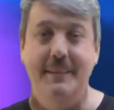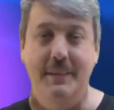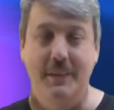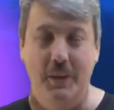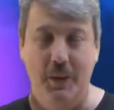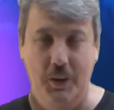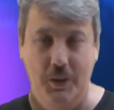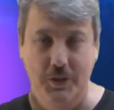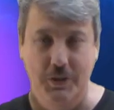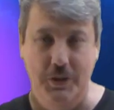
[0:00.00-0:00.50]

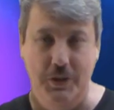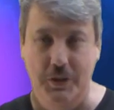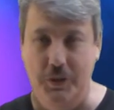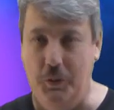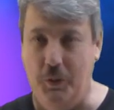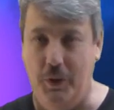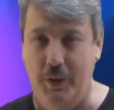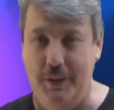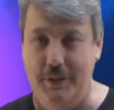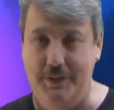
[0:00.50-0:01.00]
Those are the
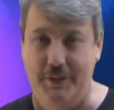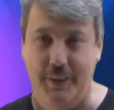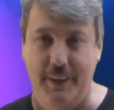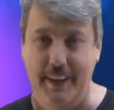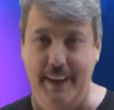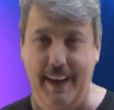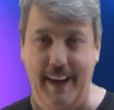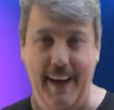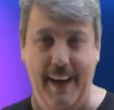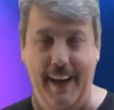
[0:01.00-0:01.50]
words for
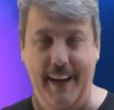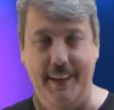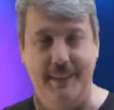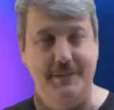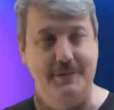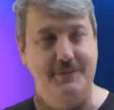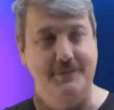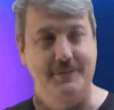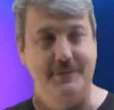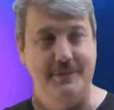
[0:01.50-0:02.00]
today.
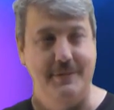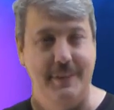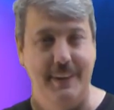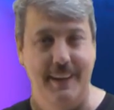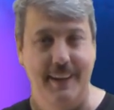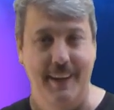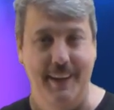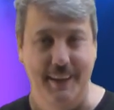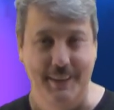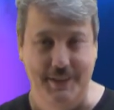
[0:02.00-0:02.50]

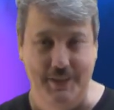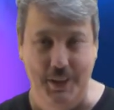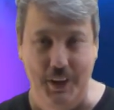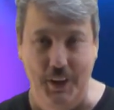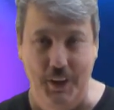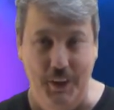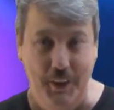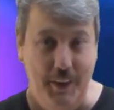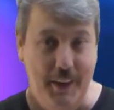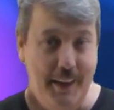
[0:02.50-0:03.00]

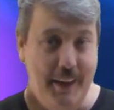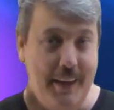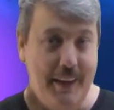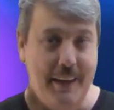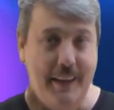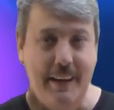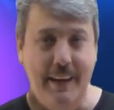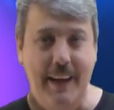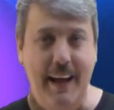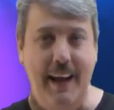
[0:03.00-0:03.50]
So,
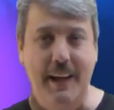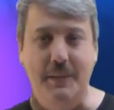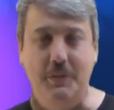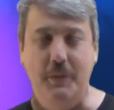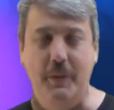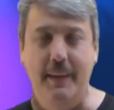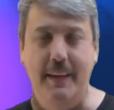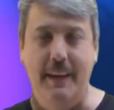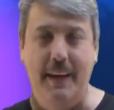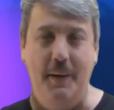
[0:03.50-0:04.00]
last
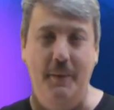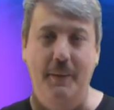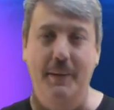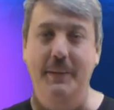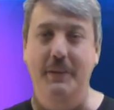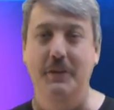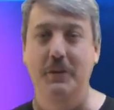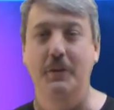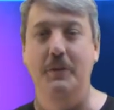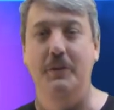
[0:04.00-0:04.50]
week I
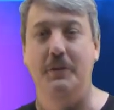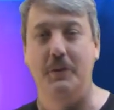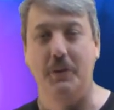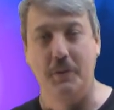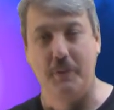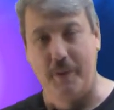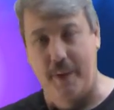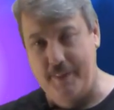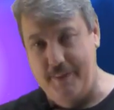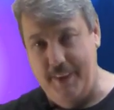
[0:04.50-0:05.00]
went
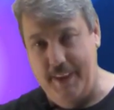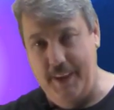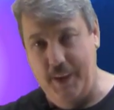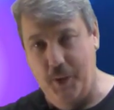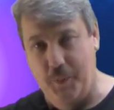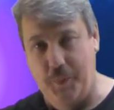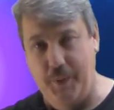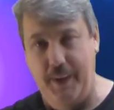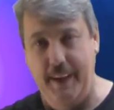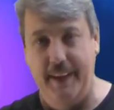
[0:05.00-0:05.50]
2-2 my
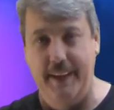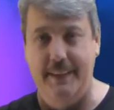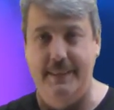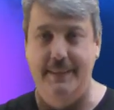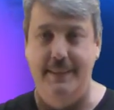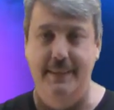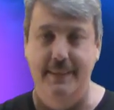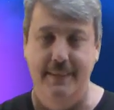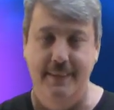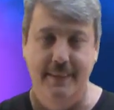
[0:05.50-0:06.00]
video picks.
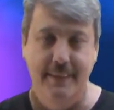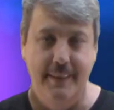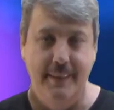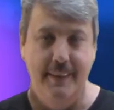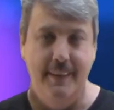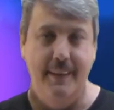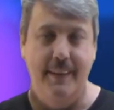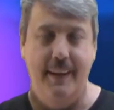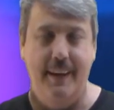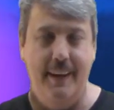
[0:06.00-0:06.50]

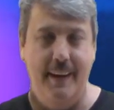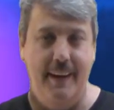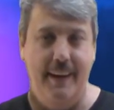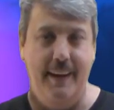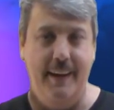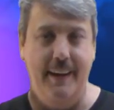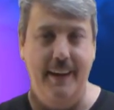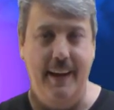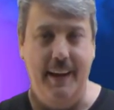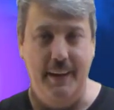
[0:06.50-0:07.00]

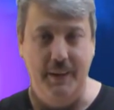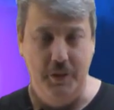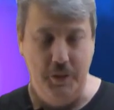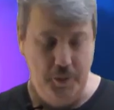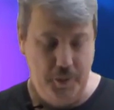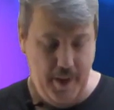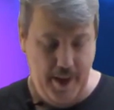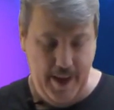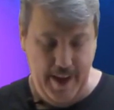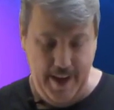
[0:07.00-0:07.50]
Not too
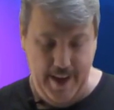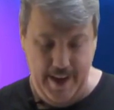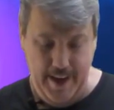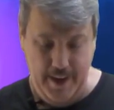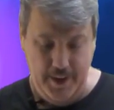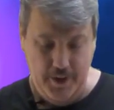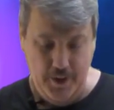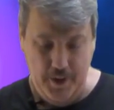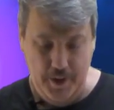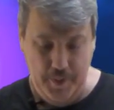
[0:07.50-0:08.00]
bad. I
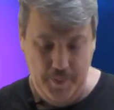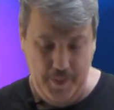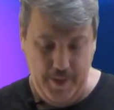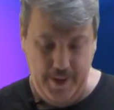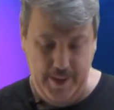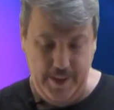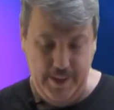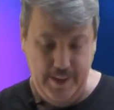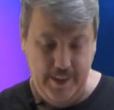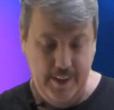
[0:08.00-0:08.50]
told you to
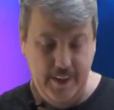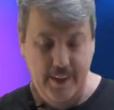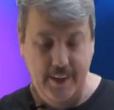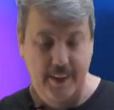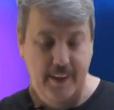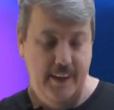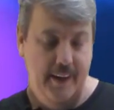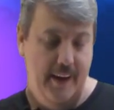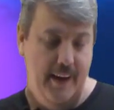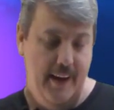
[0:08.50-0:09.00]
pick
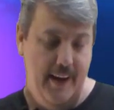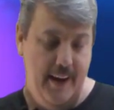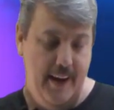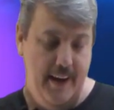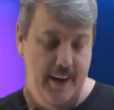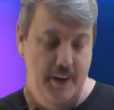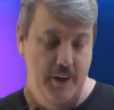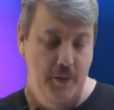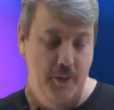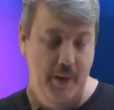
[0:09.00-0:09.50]

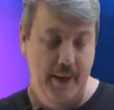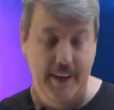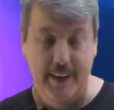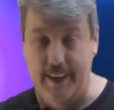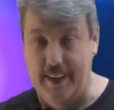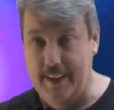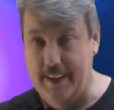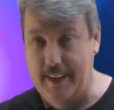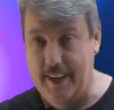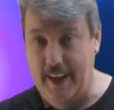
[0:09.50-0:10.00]
New
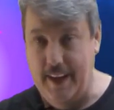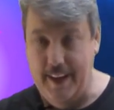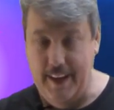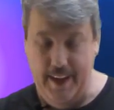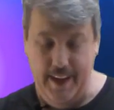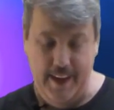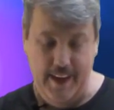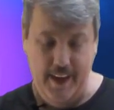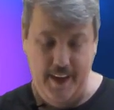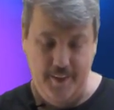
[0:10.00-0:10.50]
England.
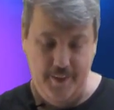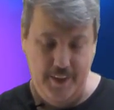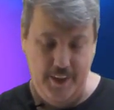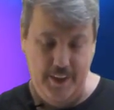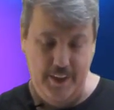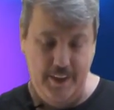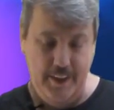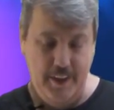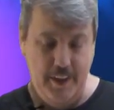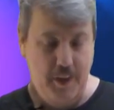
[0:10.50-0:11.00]
They
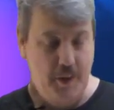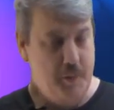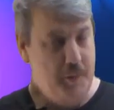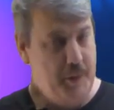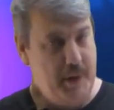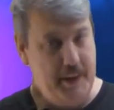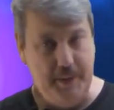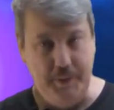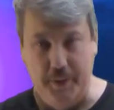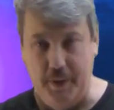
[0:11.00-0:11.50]
covered.
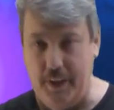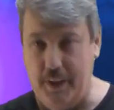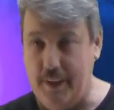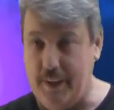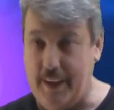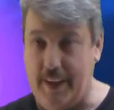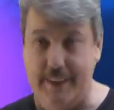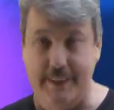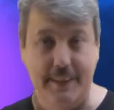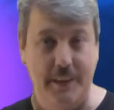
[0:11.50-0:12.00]
Pittsburgh,
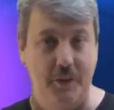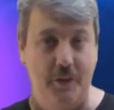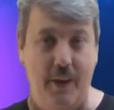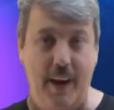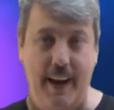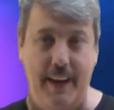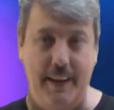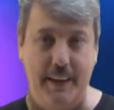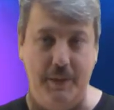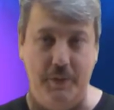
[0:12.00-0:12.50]
like I said,
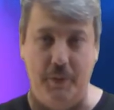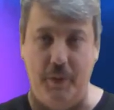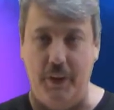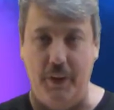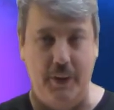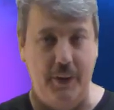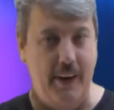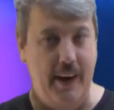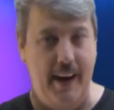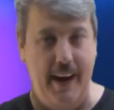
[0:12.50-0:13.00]

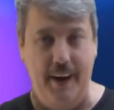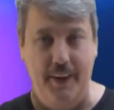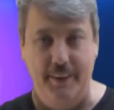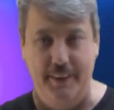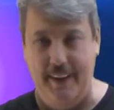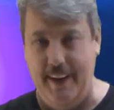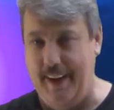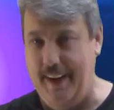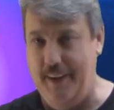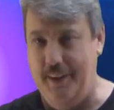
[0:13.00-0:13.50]
Roethlisberger
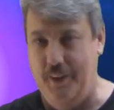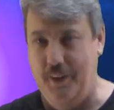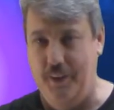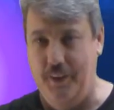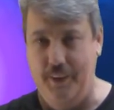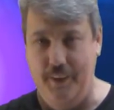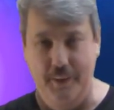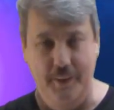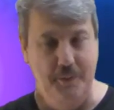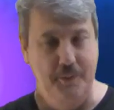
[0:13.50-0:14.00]
out. I didn't
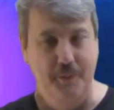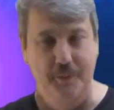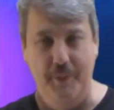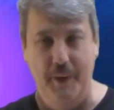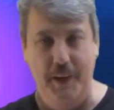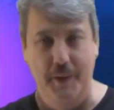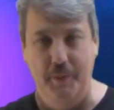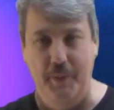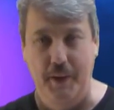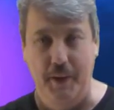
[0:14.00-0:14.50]
know
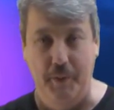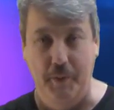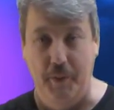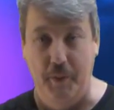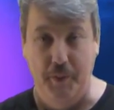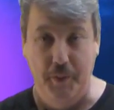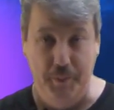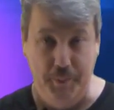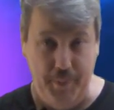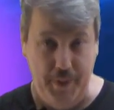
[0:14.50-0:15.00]
many
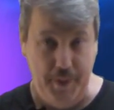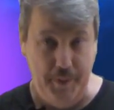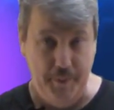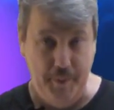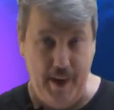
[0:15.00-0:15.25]
people were picking